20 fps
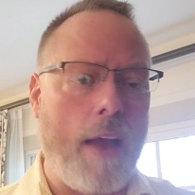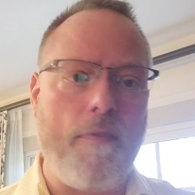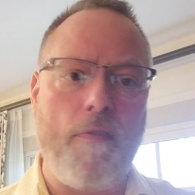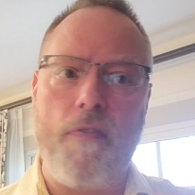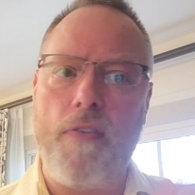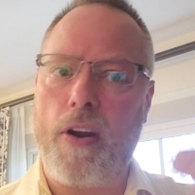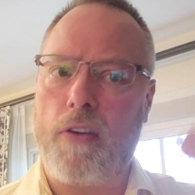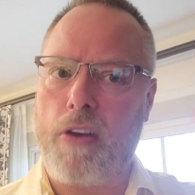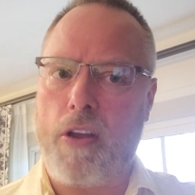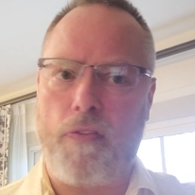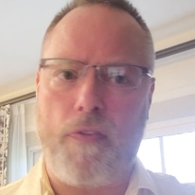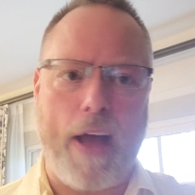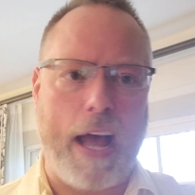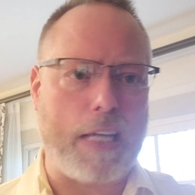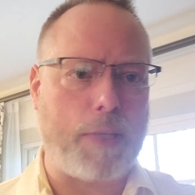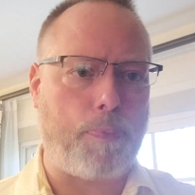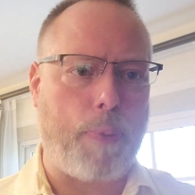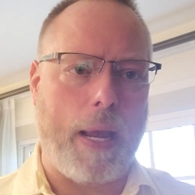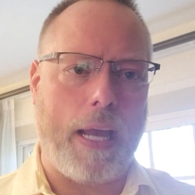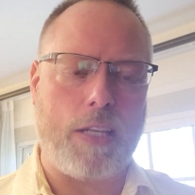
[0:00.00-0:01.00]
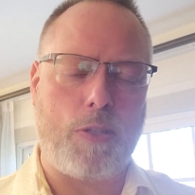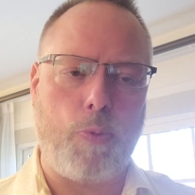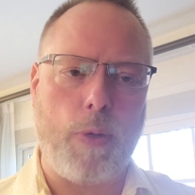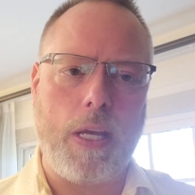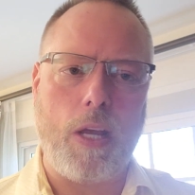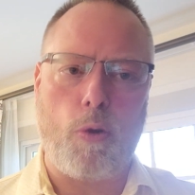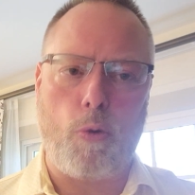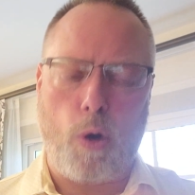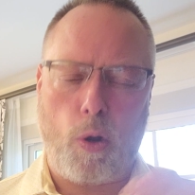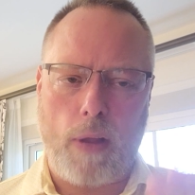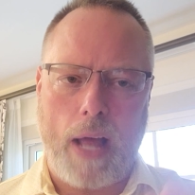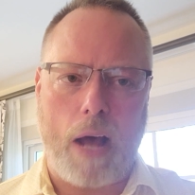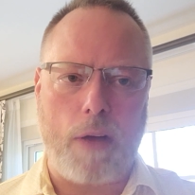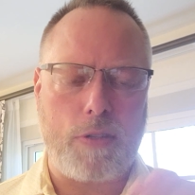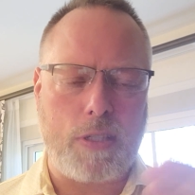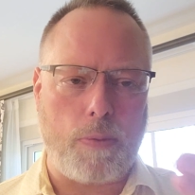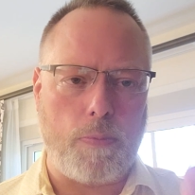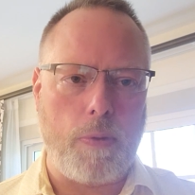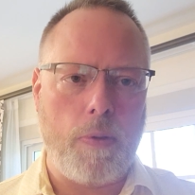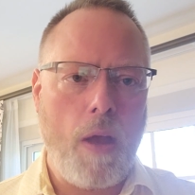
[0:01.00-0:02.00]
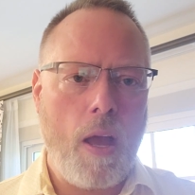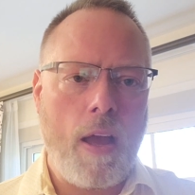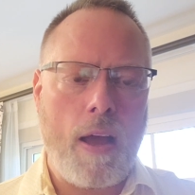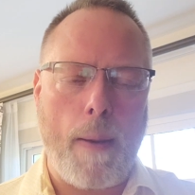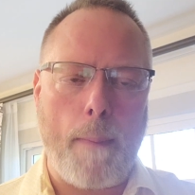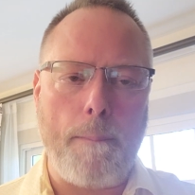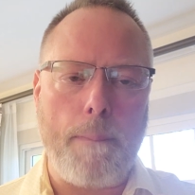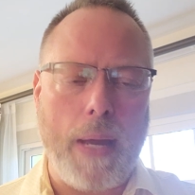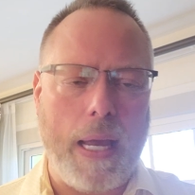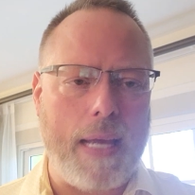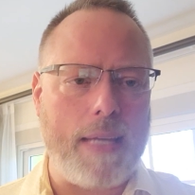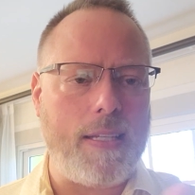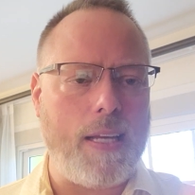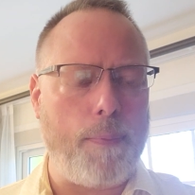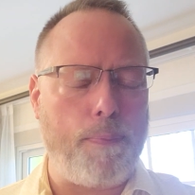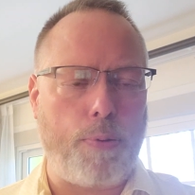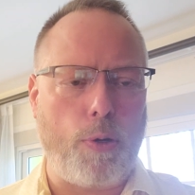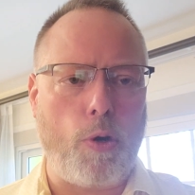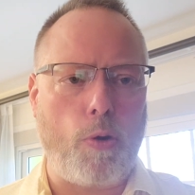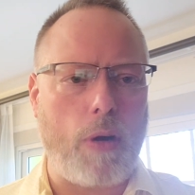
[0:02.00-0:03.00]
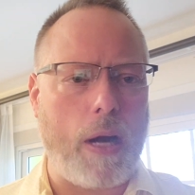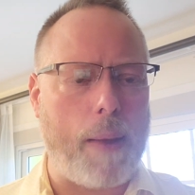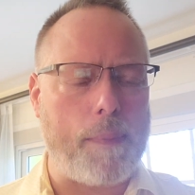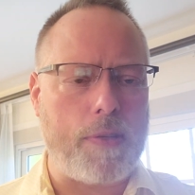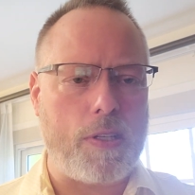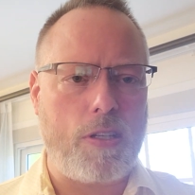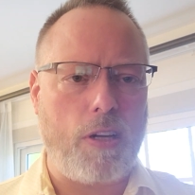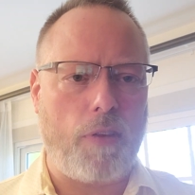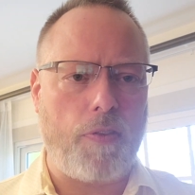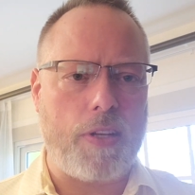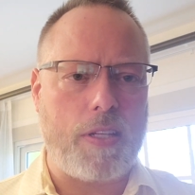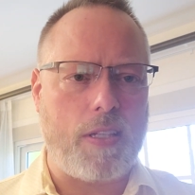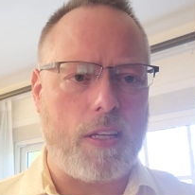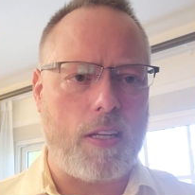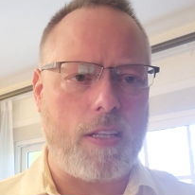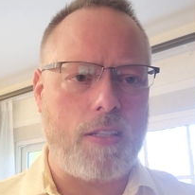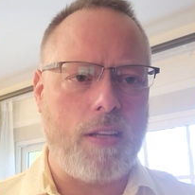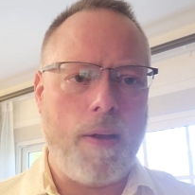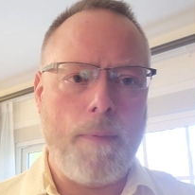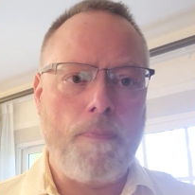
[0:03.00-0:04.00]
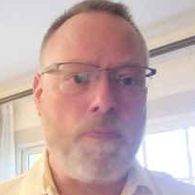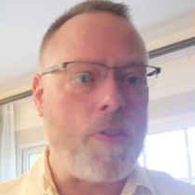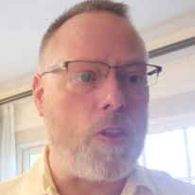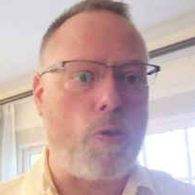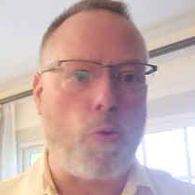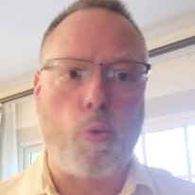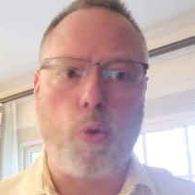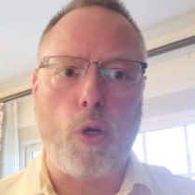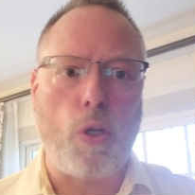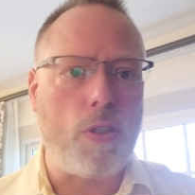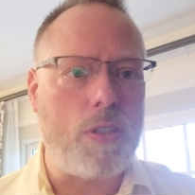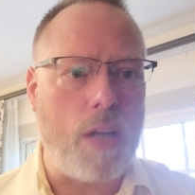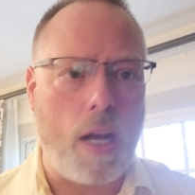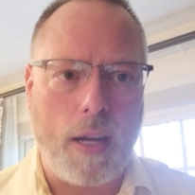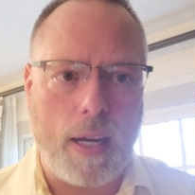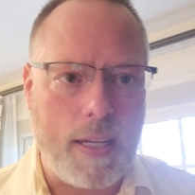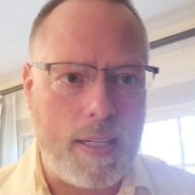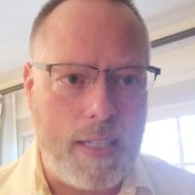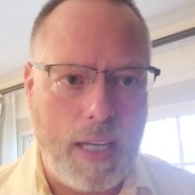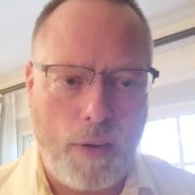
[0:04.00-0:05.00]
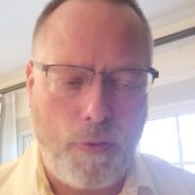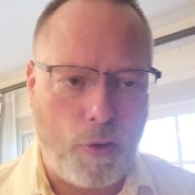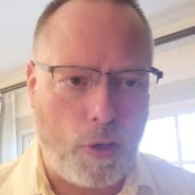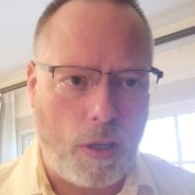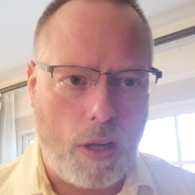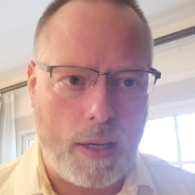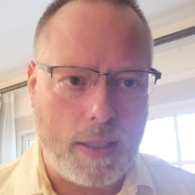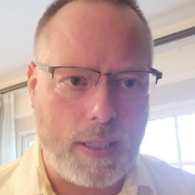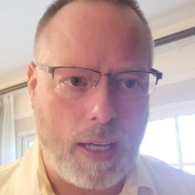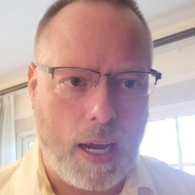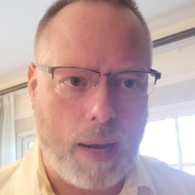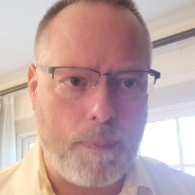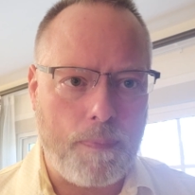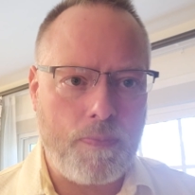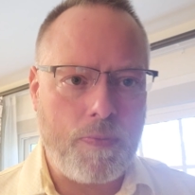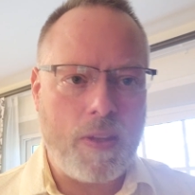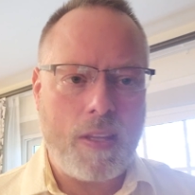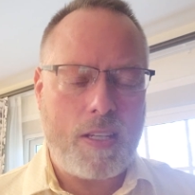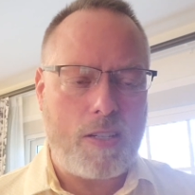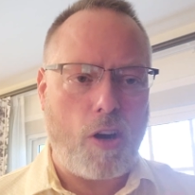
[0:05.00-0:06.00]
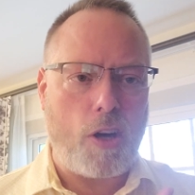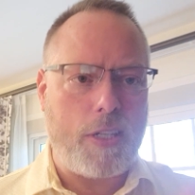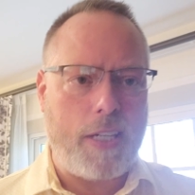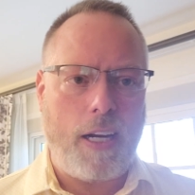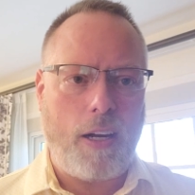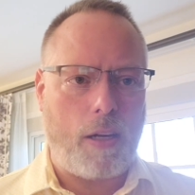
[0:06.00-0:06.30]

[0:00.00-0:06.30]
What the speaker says: and very fast paced. We get to roll out some amazing programs and services that the world's not going to see for a long time. It starts